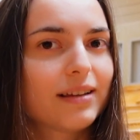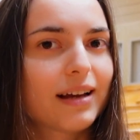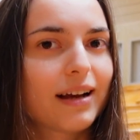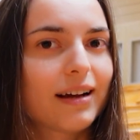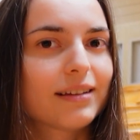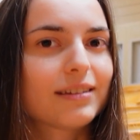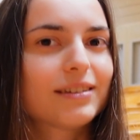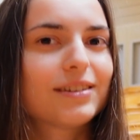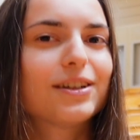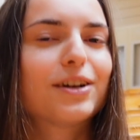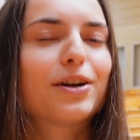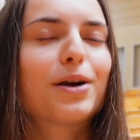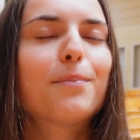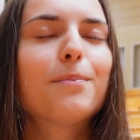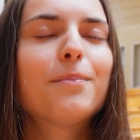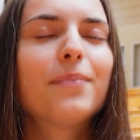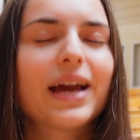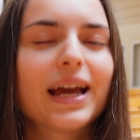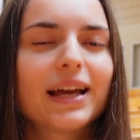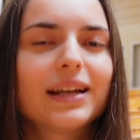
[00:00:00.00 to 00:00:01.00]
that there are
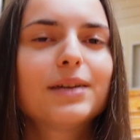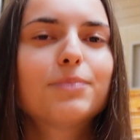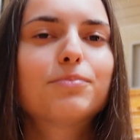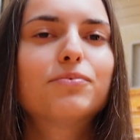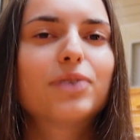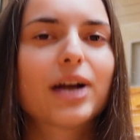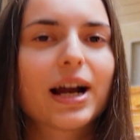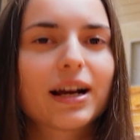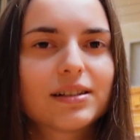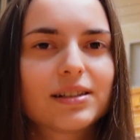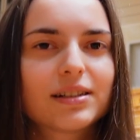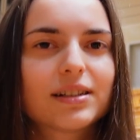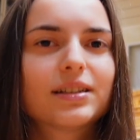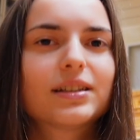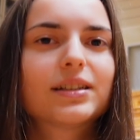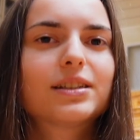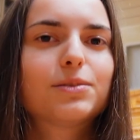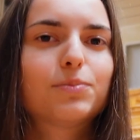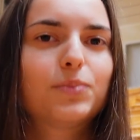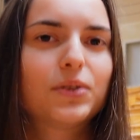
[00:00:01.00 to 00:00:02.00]
many practical
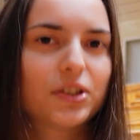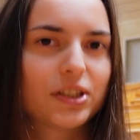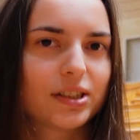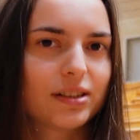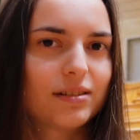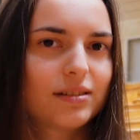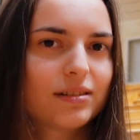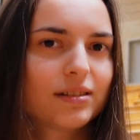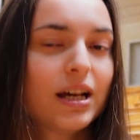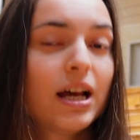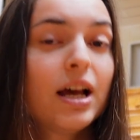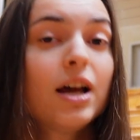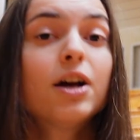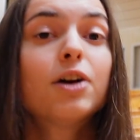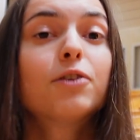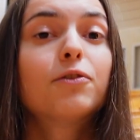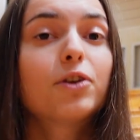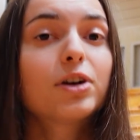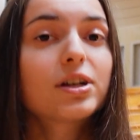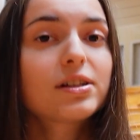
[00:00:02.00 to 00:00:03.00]
experience.
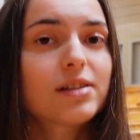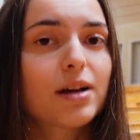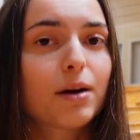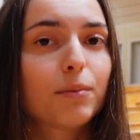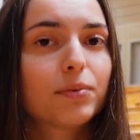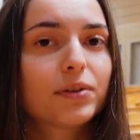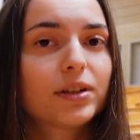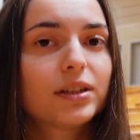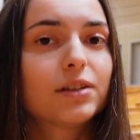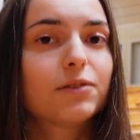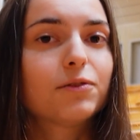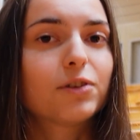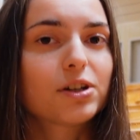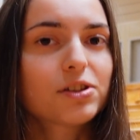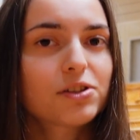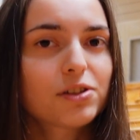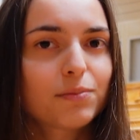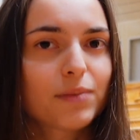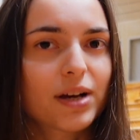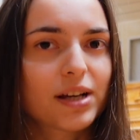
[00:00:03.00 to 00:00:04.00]
For example, in the
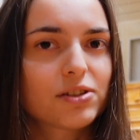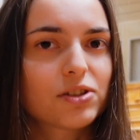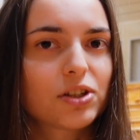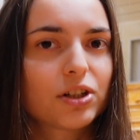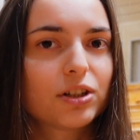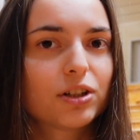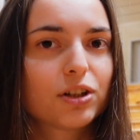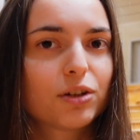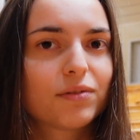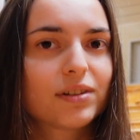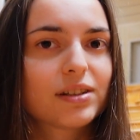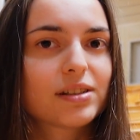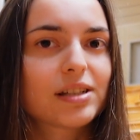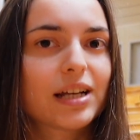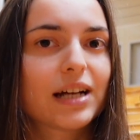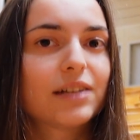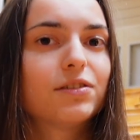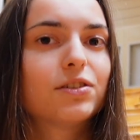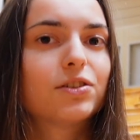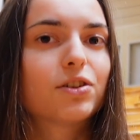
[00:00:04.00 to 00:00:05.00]
first semester you will
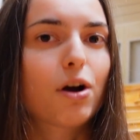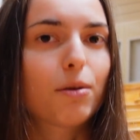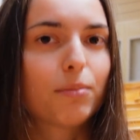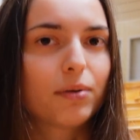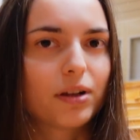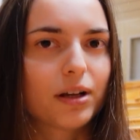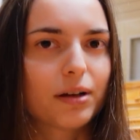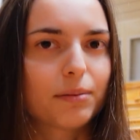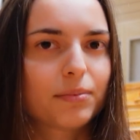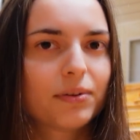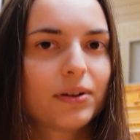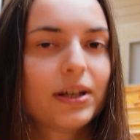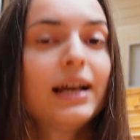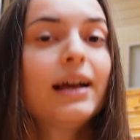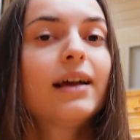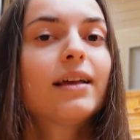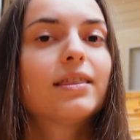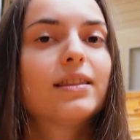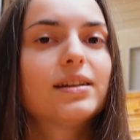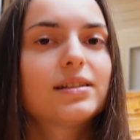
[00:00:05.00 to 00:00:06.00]
study Robolab.
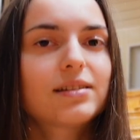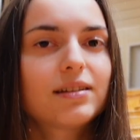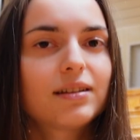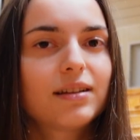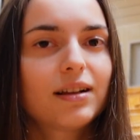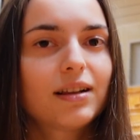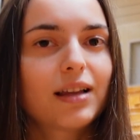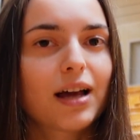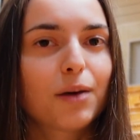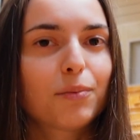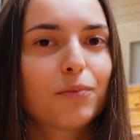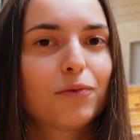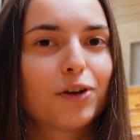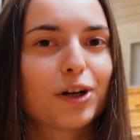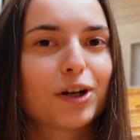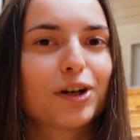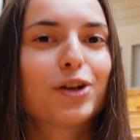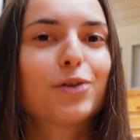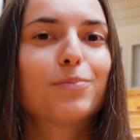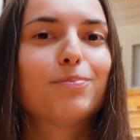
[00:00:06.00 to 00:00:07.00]
This is the lab
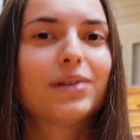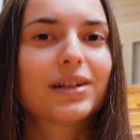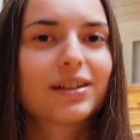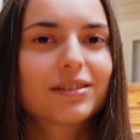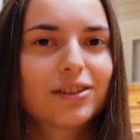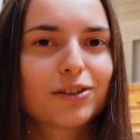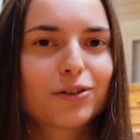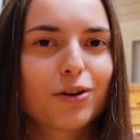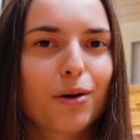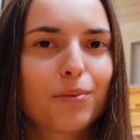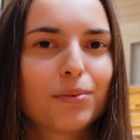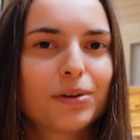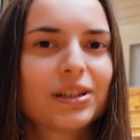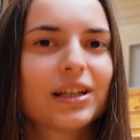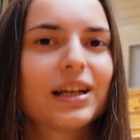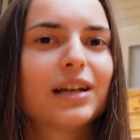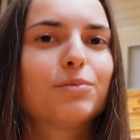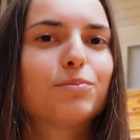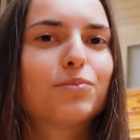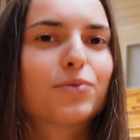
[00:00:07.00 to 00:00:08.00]
where you build a robot
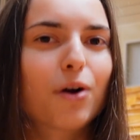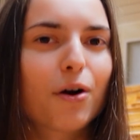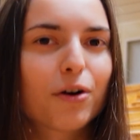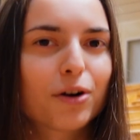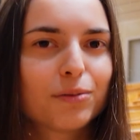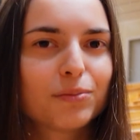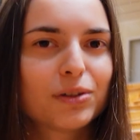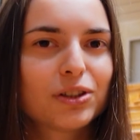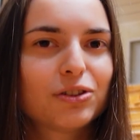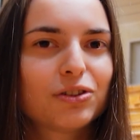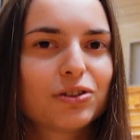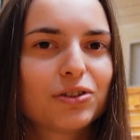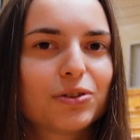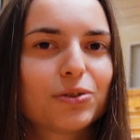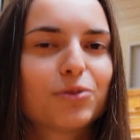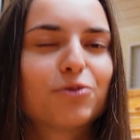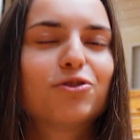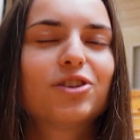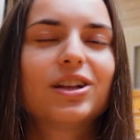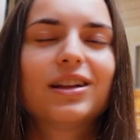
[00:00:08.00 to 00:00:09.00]
and program it to
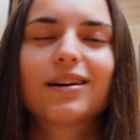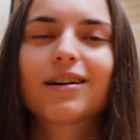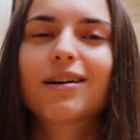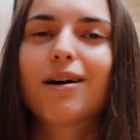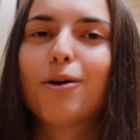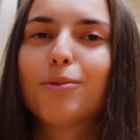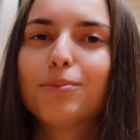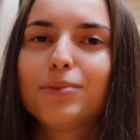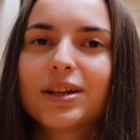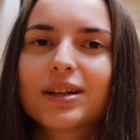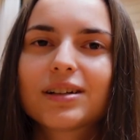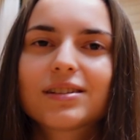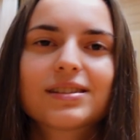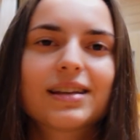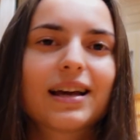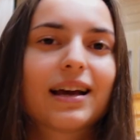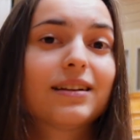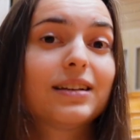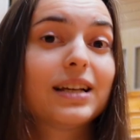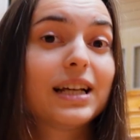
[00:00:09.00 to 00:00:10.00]
do really complex
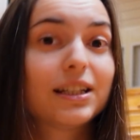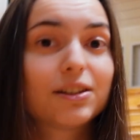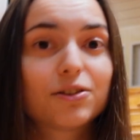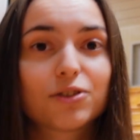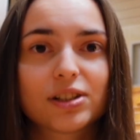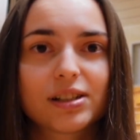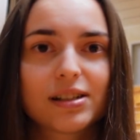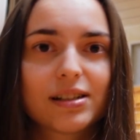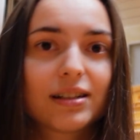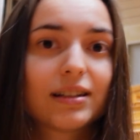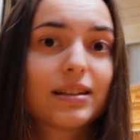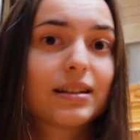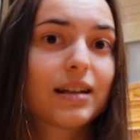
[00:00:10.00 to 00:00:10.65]
and interesting